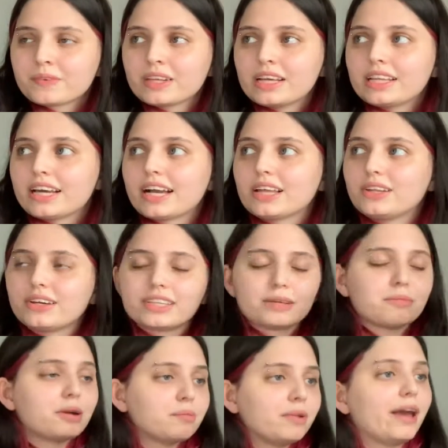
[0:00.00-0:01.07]
Like I look at them
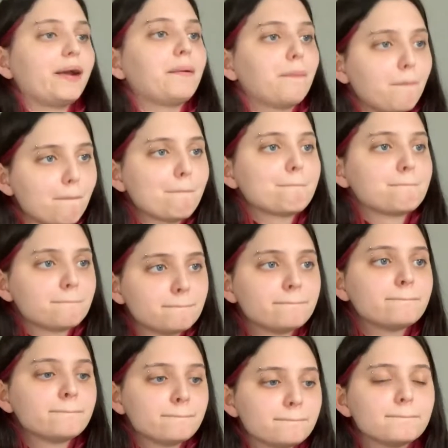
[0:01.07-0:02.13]
and I'm like,
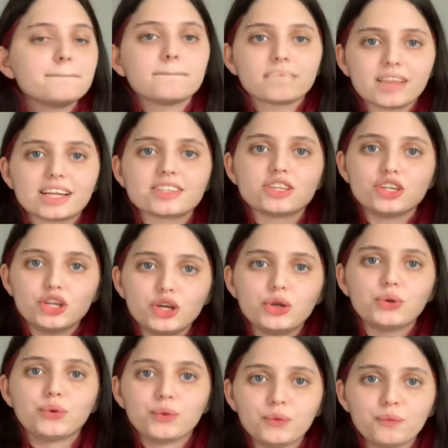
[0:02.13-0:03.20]
that's a
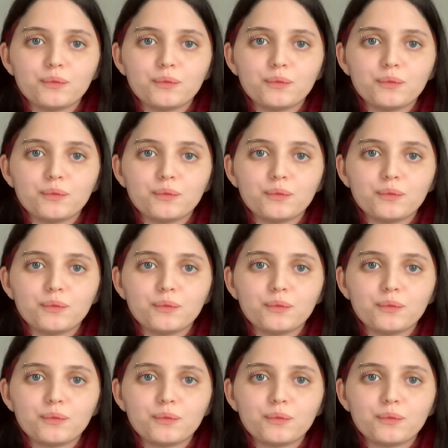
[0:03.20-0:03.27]
dude.